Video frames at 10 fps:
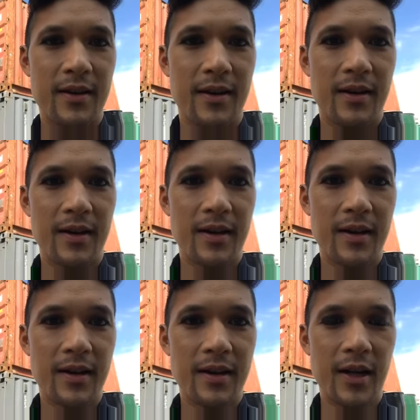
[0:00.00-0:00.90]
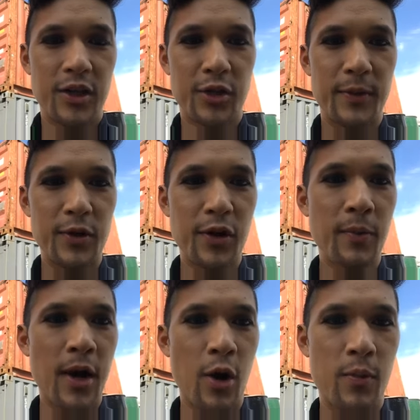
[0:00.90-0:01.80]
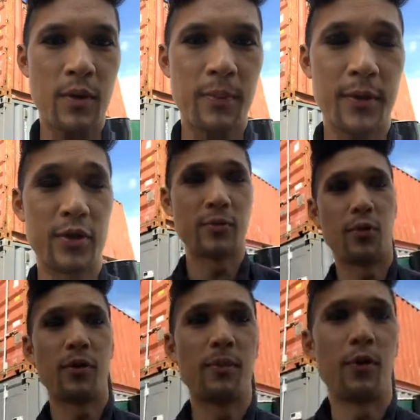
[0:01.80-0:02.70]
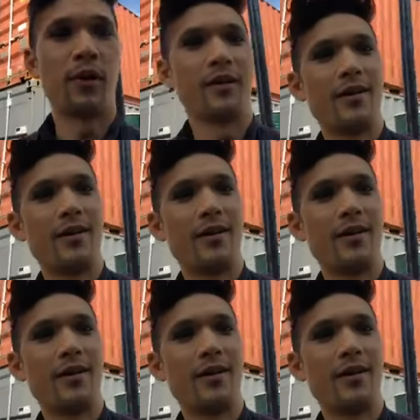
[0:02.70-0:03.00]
I should be doing my homework, but you're more important.